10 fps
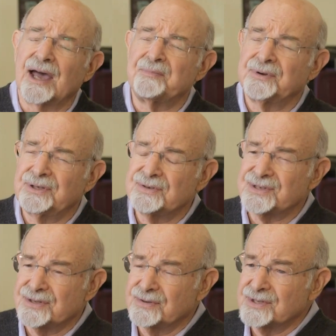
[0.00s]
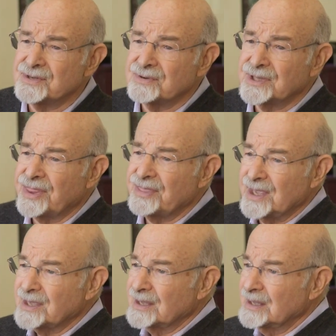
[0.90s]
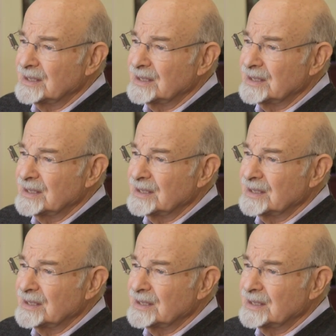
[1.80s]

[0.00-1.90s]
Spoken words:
I produce students who can think.